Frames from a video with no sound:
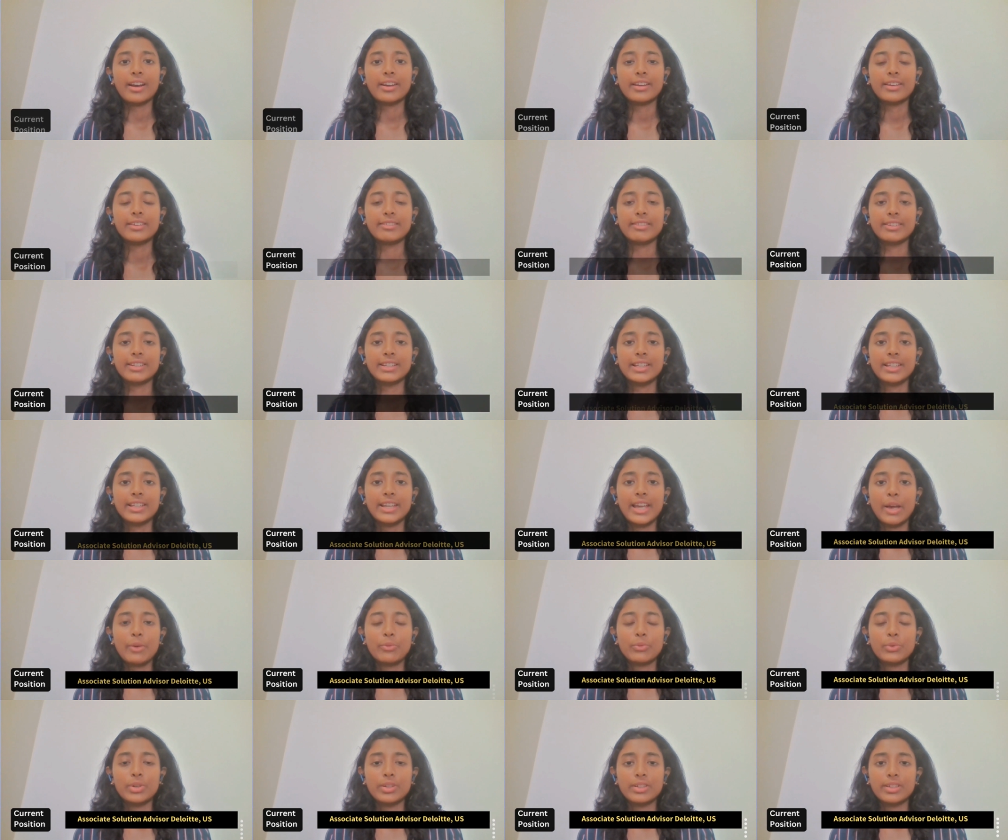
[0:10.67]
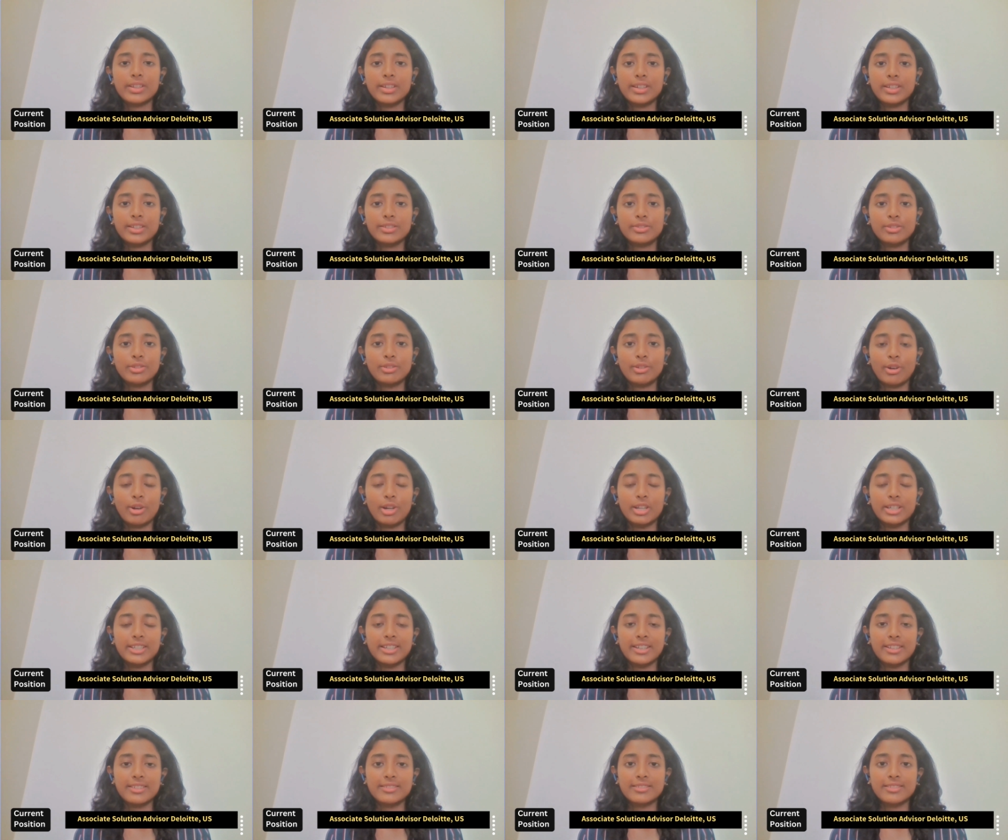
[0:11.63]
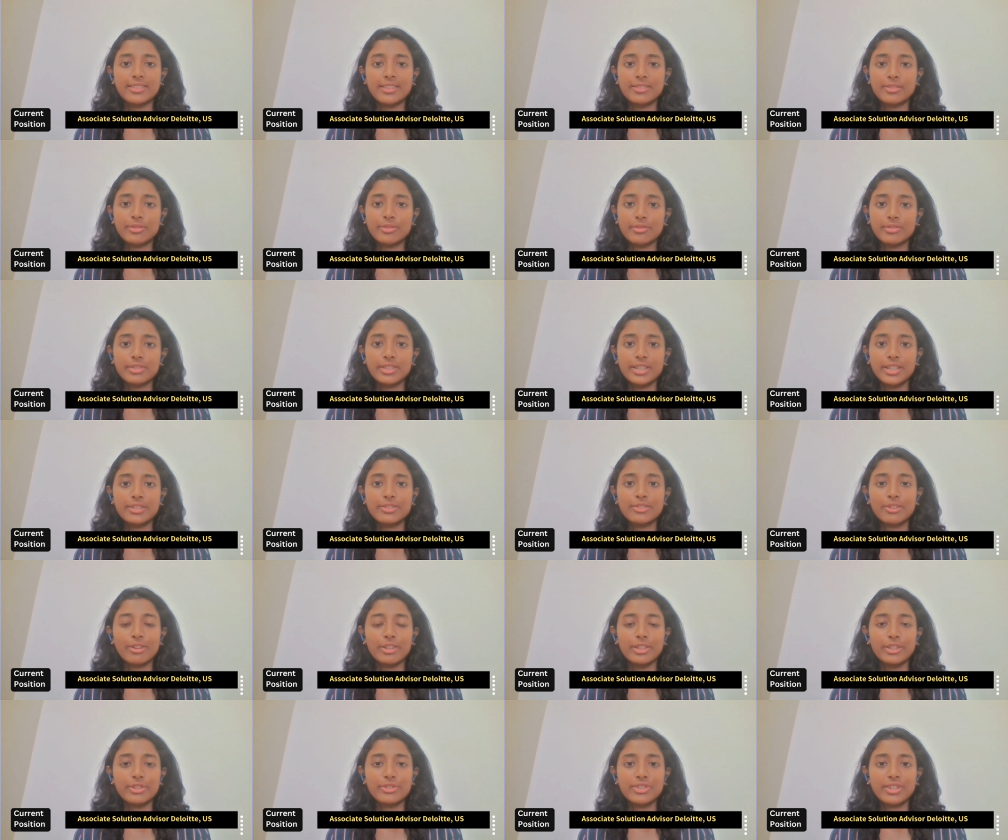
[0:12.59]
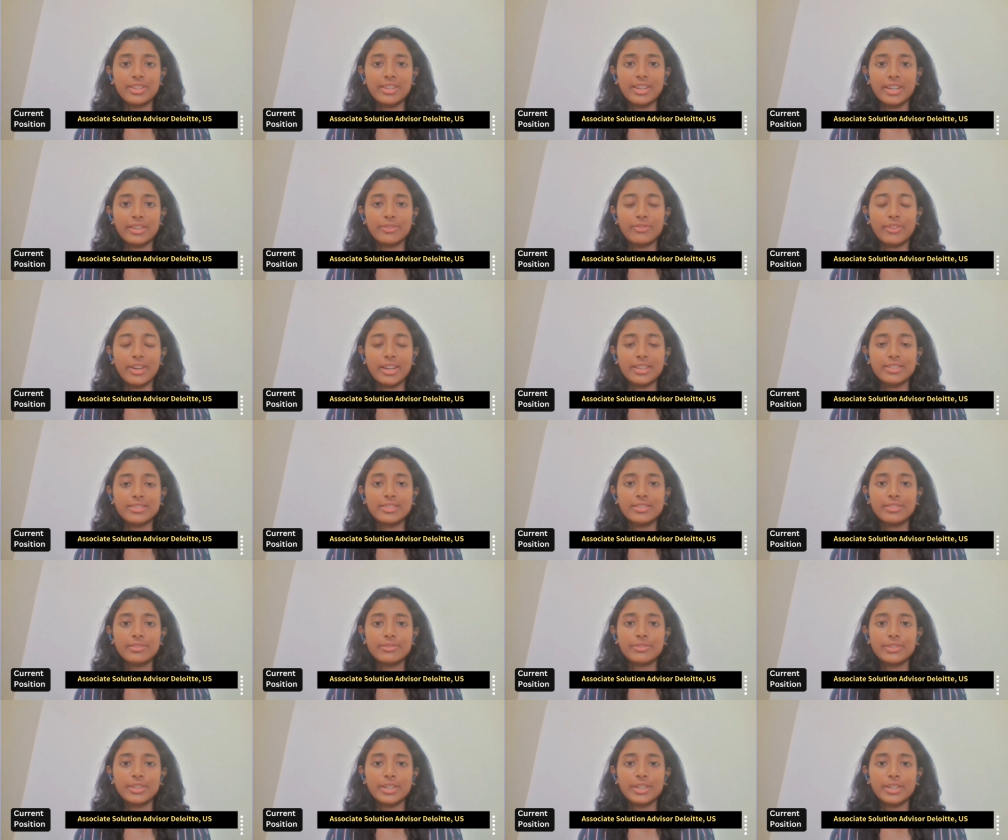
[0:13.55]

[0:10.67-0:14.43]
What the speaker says: Currently, I'm working in Deloitte as Associate Solution Advisor,